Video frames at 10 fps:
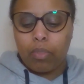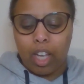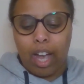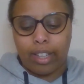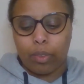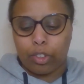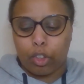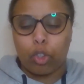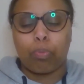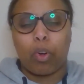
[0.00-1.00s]
And it was a
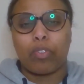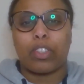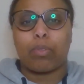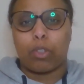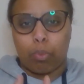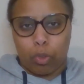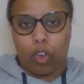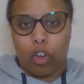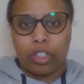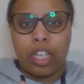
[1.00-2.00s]
good point for them to move
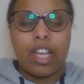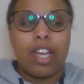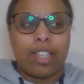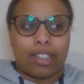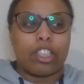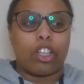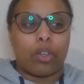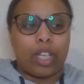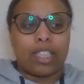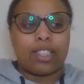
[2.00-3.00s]
on. Like, you know,
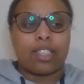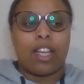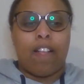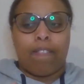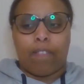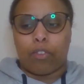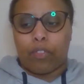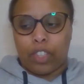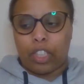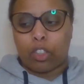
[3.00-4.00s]
yes, the
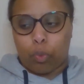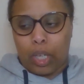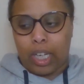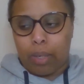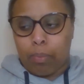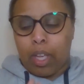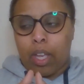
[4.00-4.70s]
reveal of knowing